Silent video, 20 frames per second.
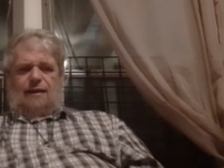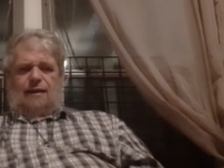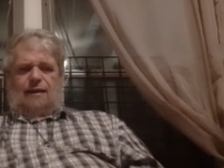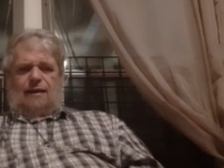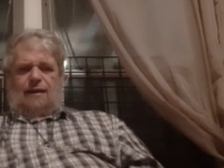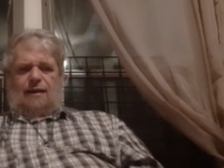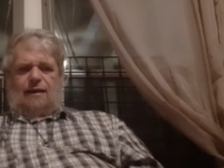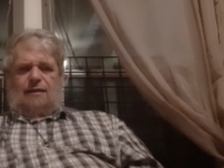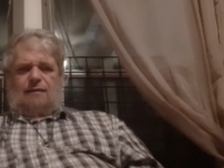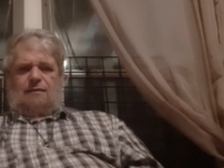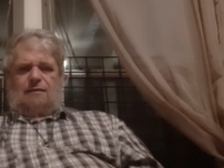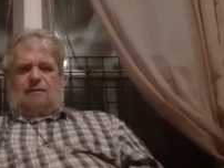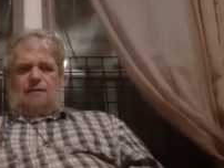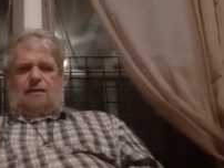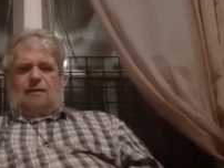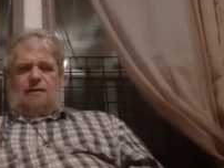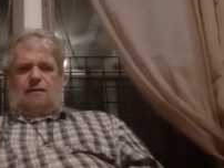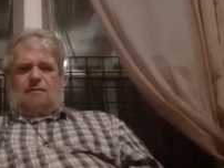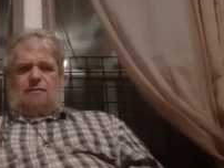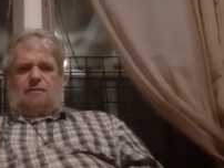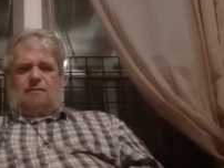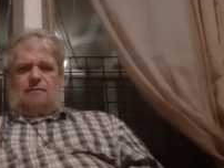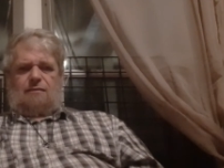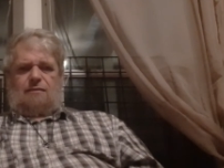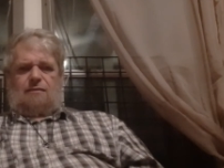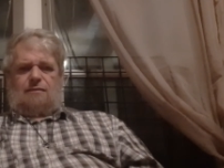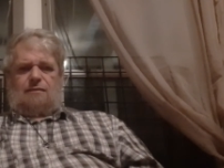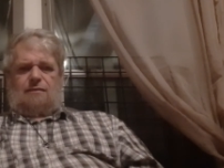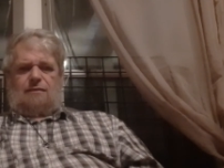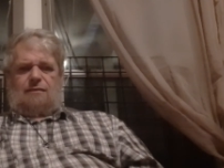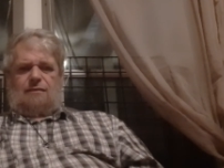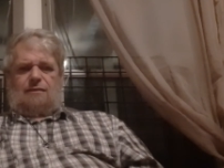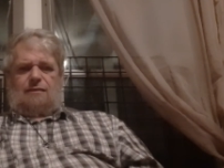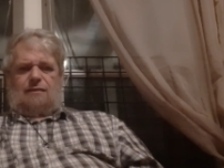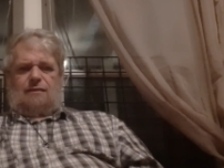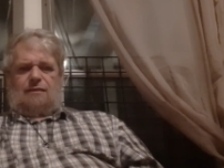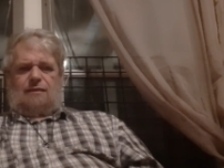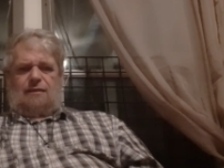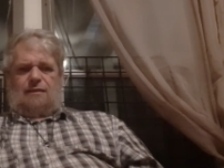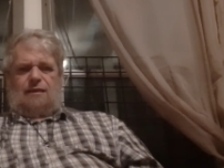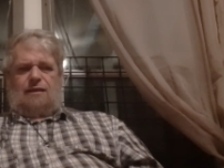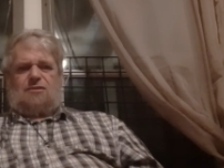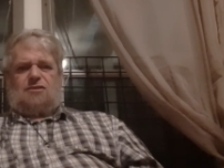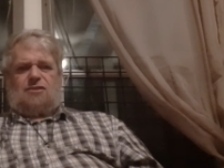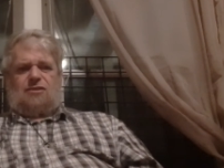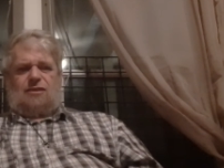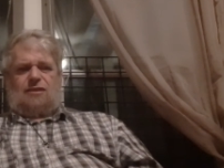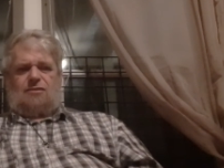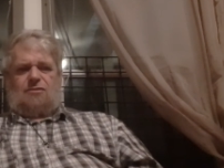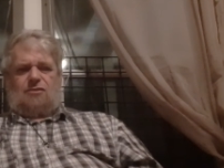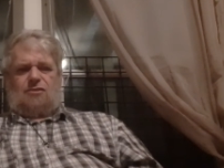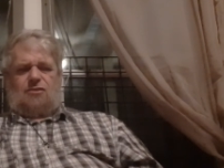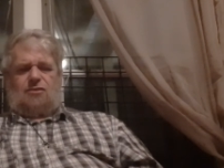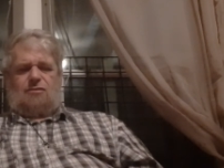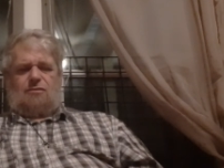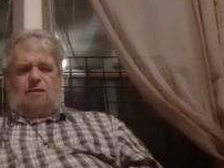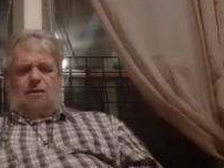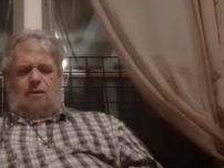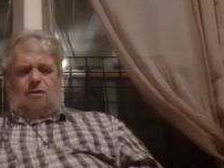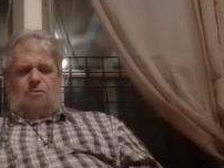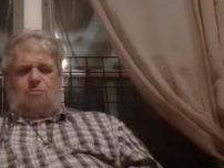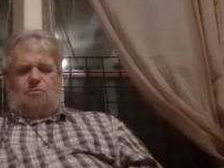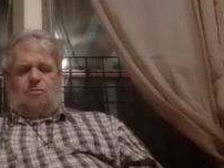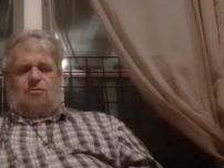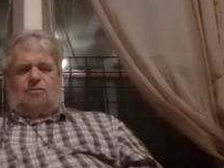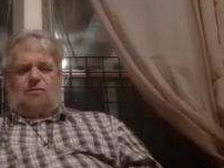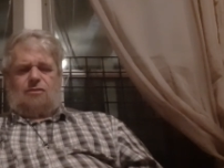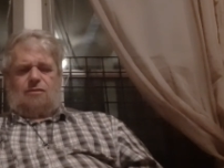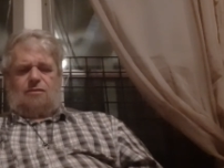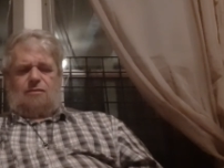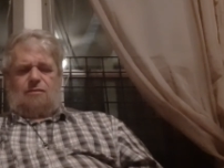And it has since closed.